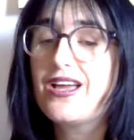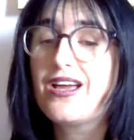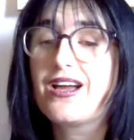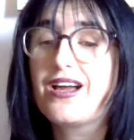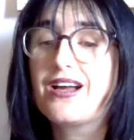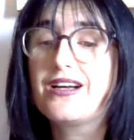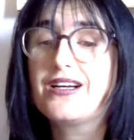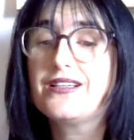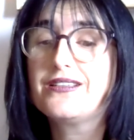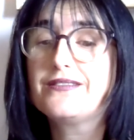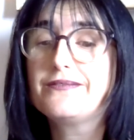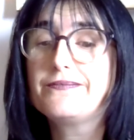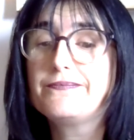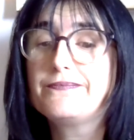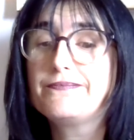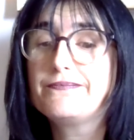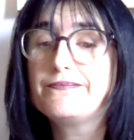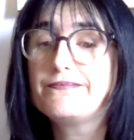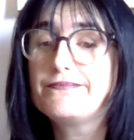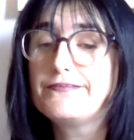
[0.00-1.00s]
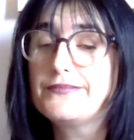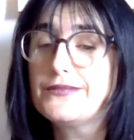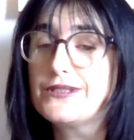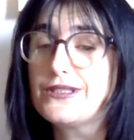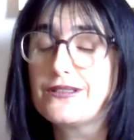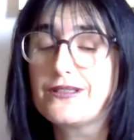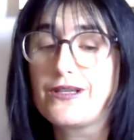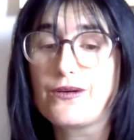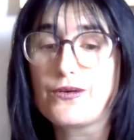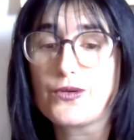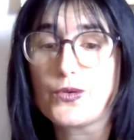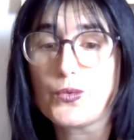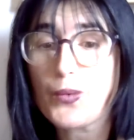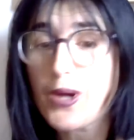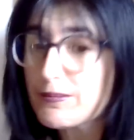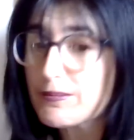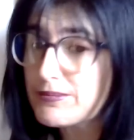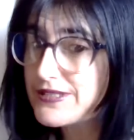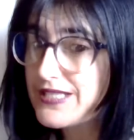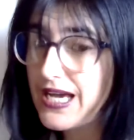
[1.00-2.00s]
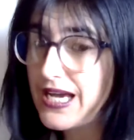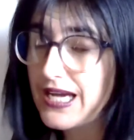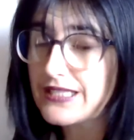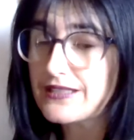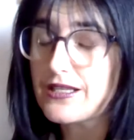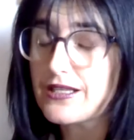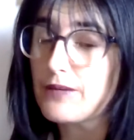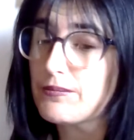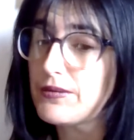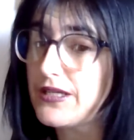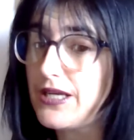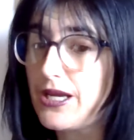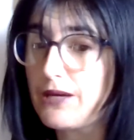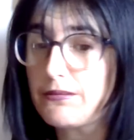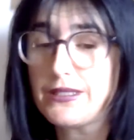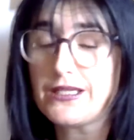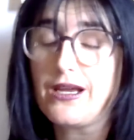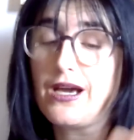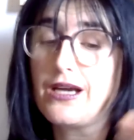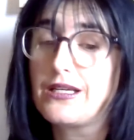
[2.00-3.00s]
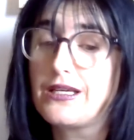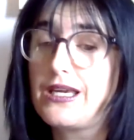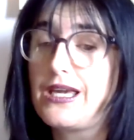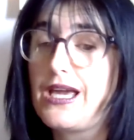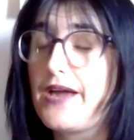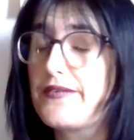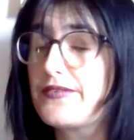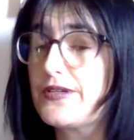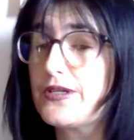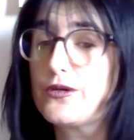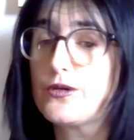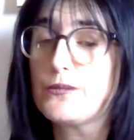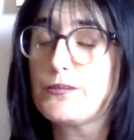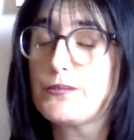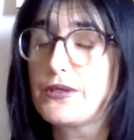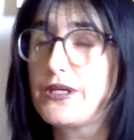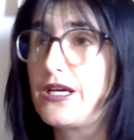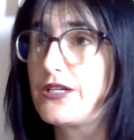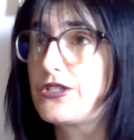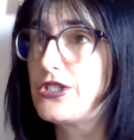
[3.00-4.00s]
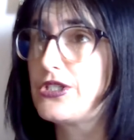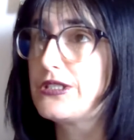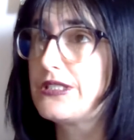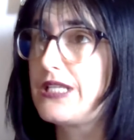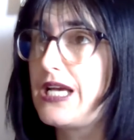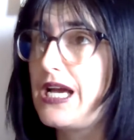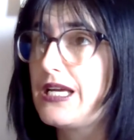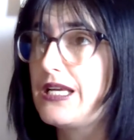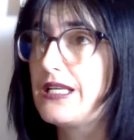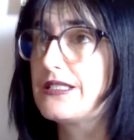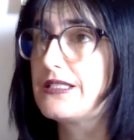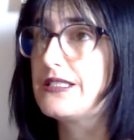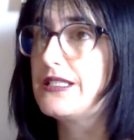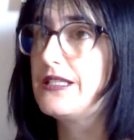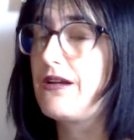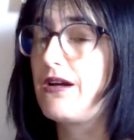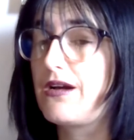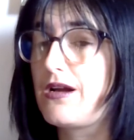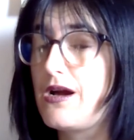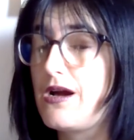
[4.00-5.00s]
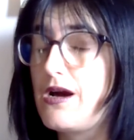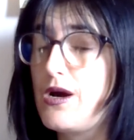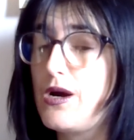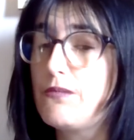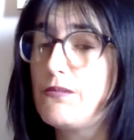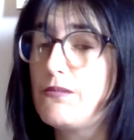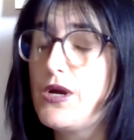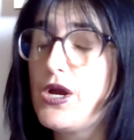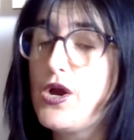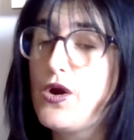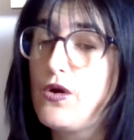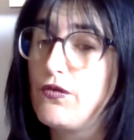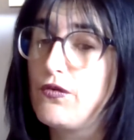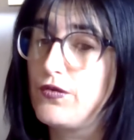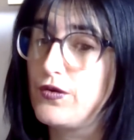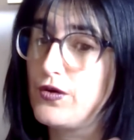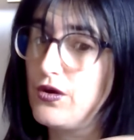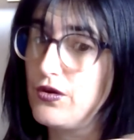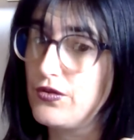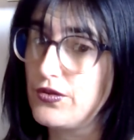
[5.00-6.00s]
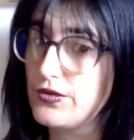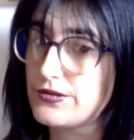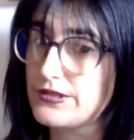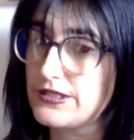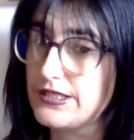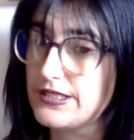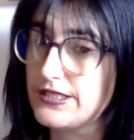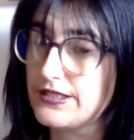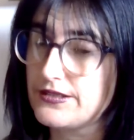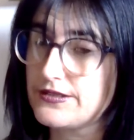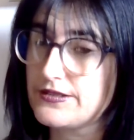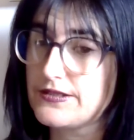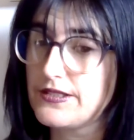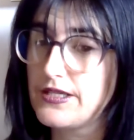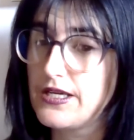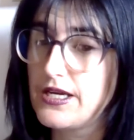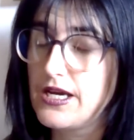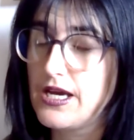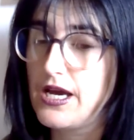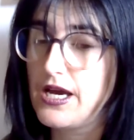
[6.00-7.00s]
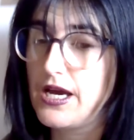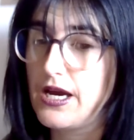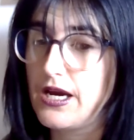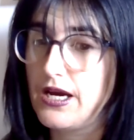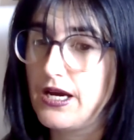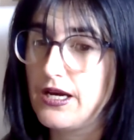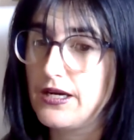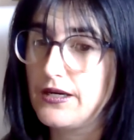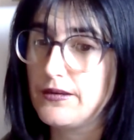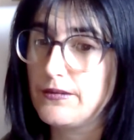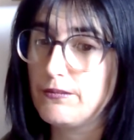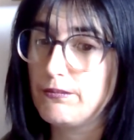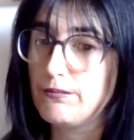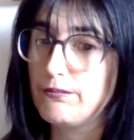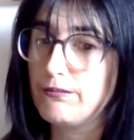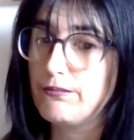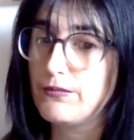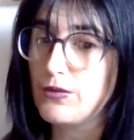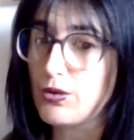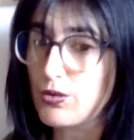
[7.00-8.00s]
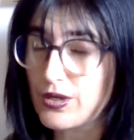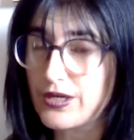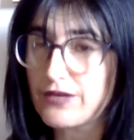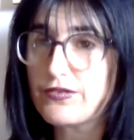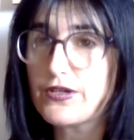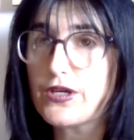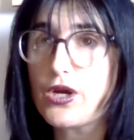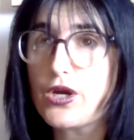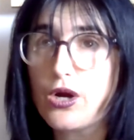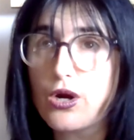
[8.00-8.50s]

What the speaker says: You can go to the website, www.cafegirlproductionsinc.com for all those links. Or even